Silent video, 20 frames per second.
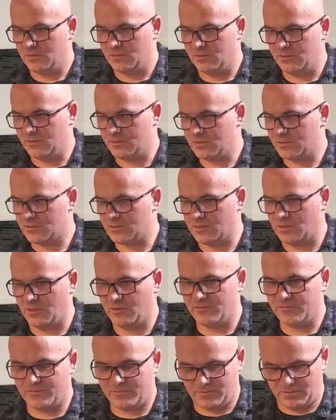This
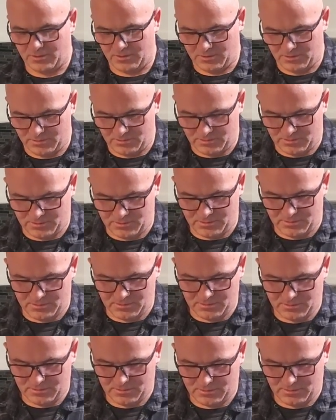stuff
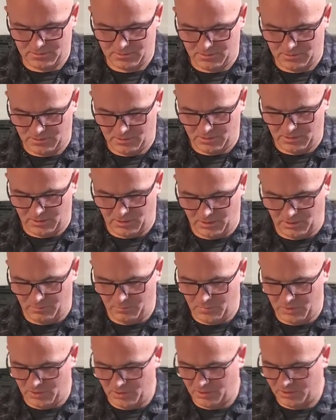is a
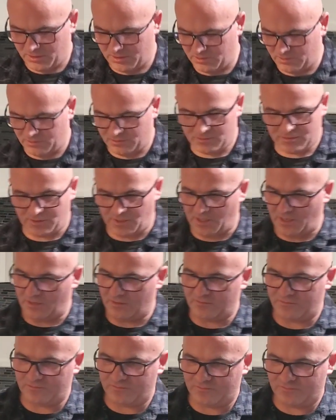miracle
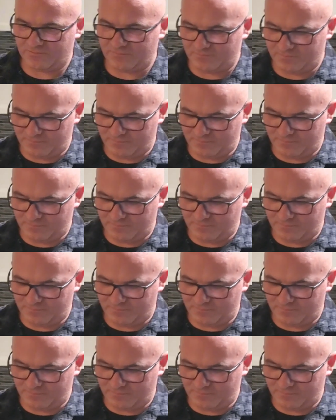salve.